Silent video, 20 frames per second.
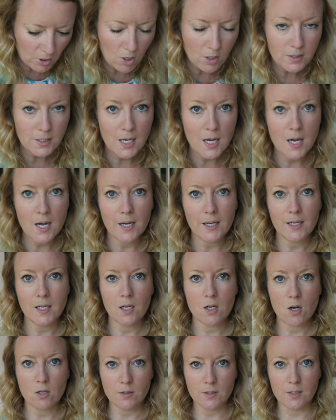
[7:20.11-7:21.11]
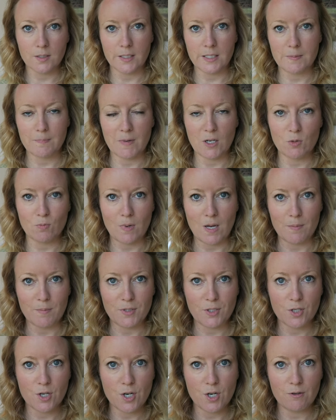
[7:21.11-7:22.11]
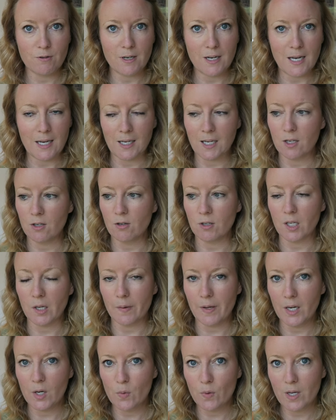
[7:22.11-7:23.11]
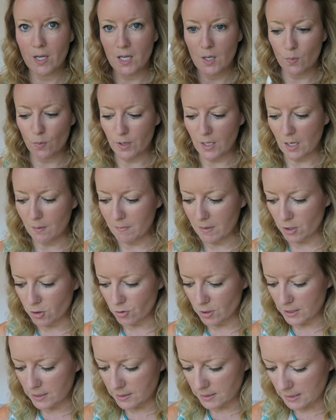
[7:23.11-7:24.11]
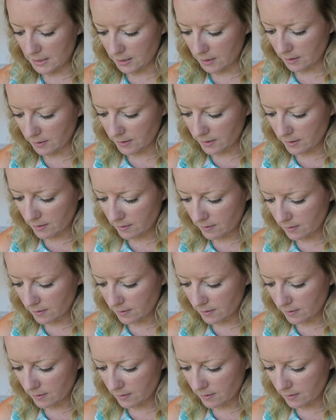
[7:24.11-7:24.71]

Because I constantly smudge my mascara, I cannot go anywhere without my trusty little